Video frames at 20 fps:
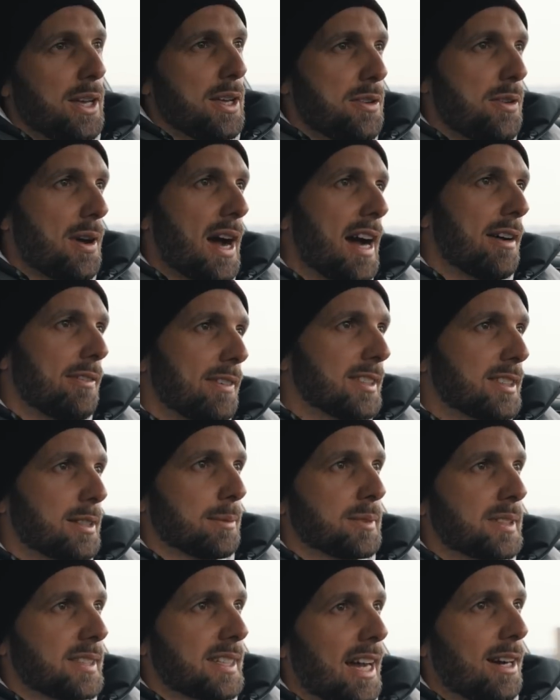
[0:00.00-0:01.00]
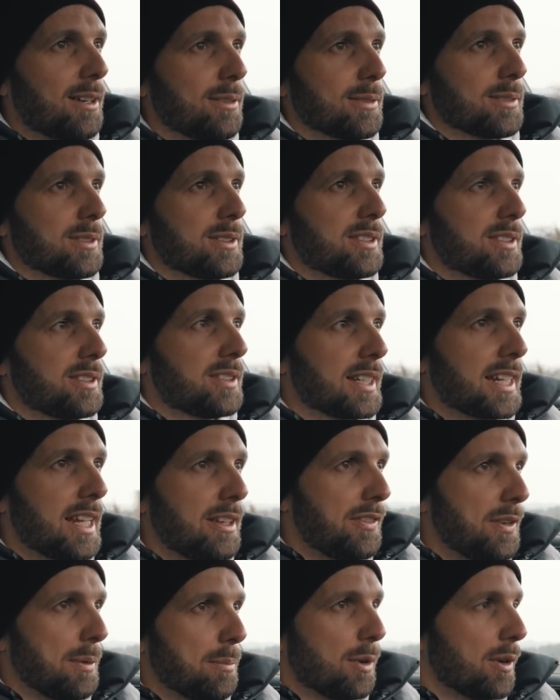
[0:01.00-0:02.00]
you're having some sound to
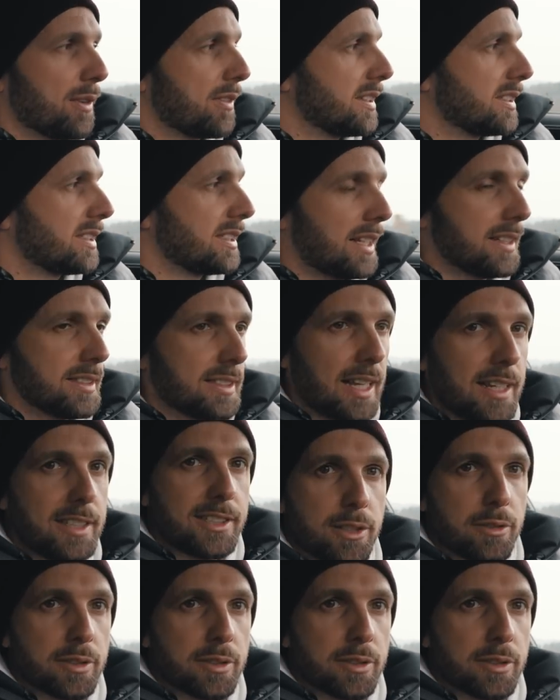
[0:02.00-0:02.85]
give you more of the sensation